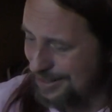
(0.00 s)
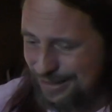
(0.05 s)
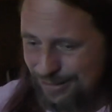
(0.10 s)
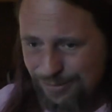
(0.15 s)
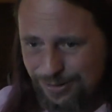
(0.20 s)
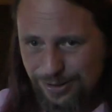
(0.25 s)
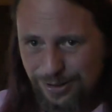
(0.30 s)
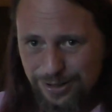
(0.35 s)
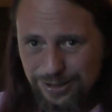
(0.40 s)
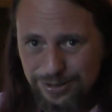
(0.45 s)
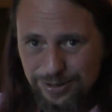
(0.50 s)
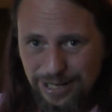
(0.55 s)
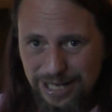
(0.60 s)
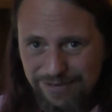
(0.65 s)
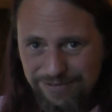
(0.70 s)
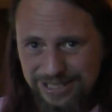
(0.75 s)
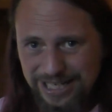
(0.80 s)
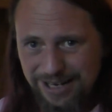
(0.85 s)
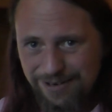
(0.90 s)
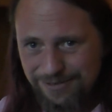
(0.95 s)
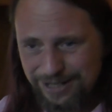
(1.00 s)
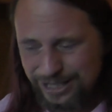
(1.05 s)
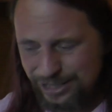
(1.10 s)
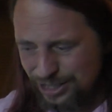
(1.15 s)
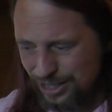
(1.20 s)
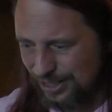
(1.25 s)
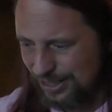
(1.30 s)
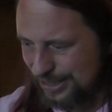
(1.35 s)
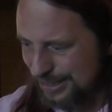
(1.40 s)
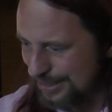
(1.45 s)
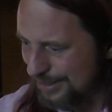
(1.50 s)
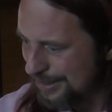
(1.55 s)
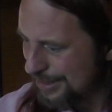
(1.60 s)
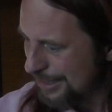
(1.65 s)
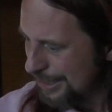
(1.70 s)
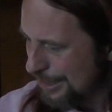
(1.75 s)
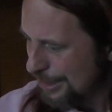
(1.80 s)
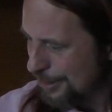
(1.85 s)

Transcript: It would also have to have angelica,